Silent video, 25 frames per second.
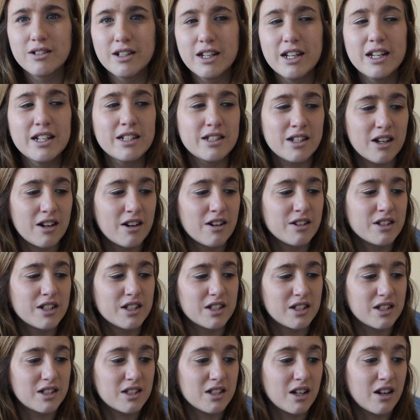It is hard
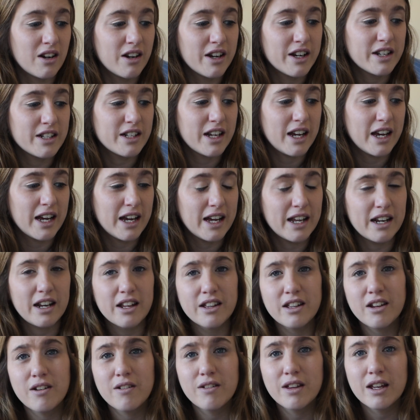to decide, and I
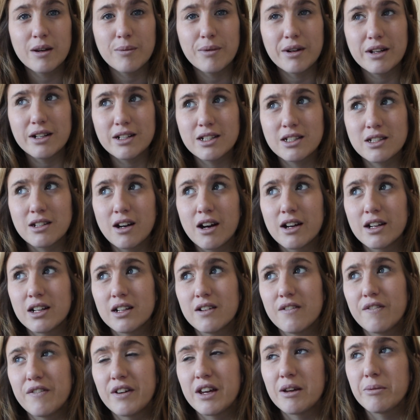don't think we
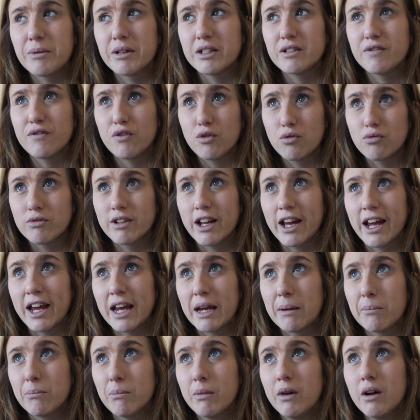decided Phoebe's full
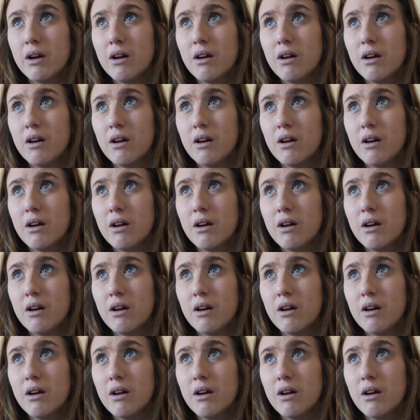name